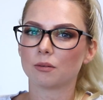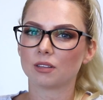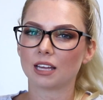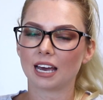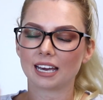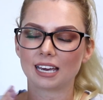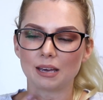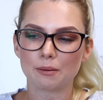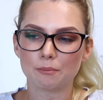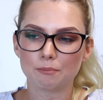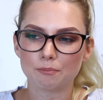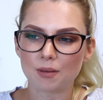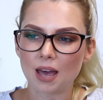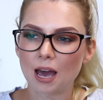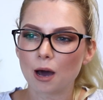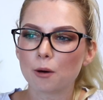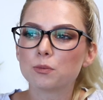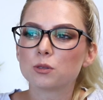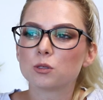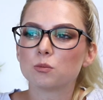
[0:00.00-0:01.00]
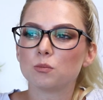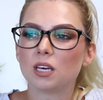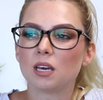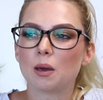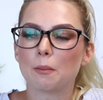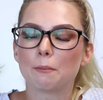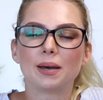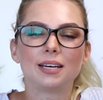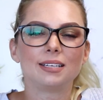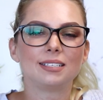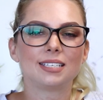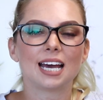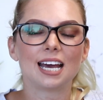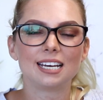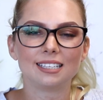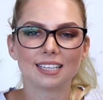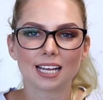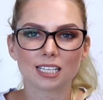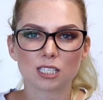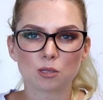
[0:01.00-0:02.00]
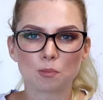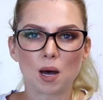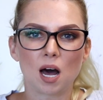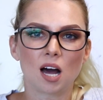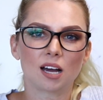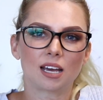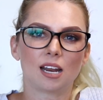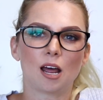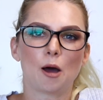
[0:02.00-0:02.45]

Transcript: Like it helps me maintain that spark,